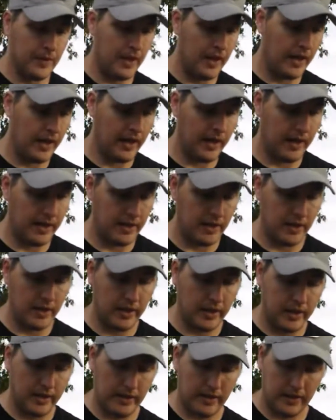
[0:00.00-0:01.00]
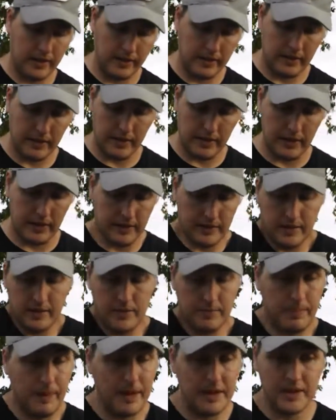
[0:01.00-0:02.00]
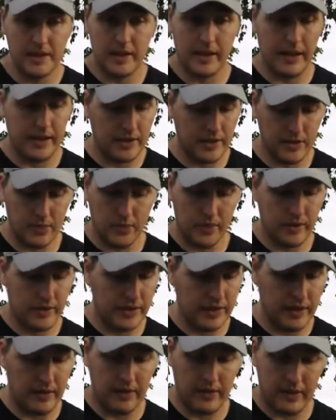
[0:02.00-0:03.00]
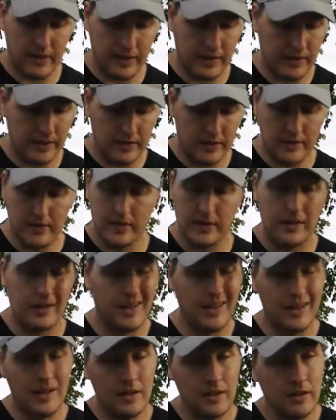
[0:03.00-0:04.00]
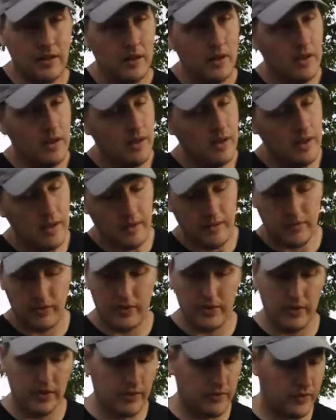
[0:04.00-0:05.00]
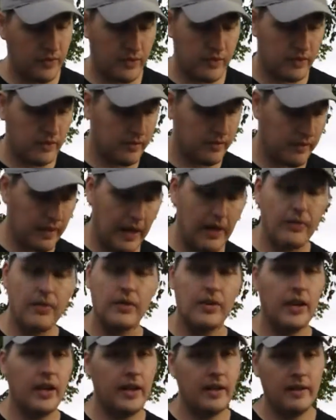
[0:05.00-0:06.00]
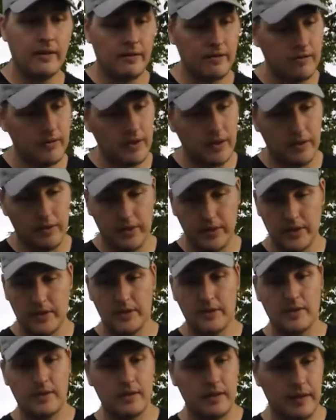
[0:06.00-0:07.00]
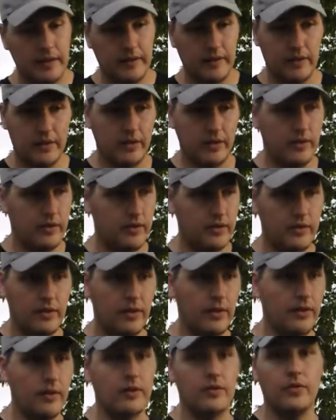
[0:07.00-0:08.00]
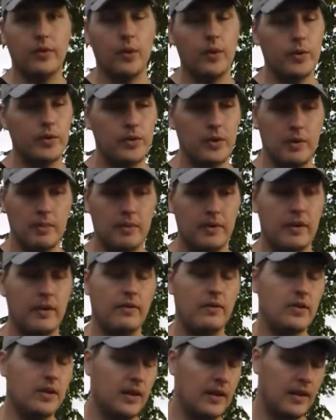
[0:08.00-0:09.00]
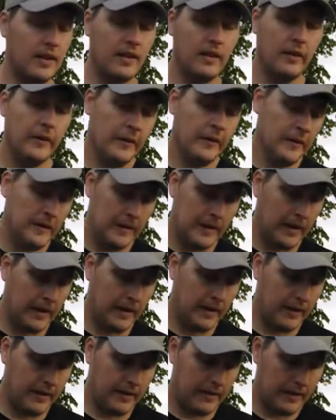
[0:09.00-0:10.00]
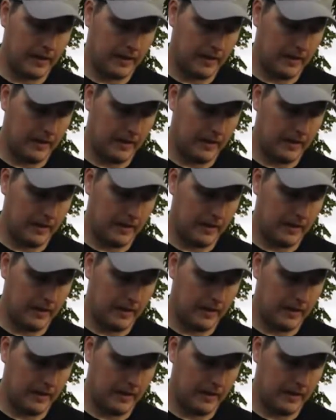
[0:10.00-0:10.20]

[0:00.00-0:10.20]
and I just want to say thanks again for everything. This is like the 3rd or 4th shipment they've sent, and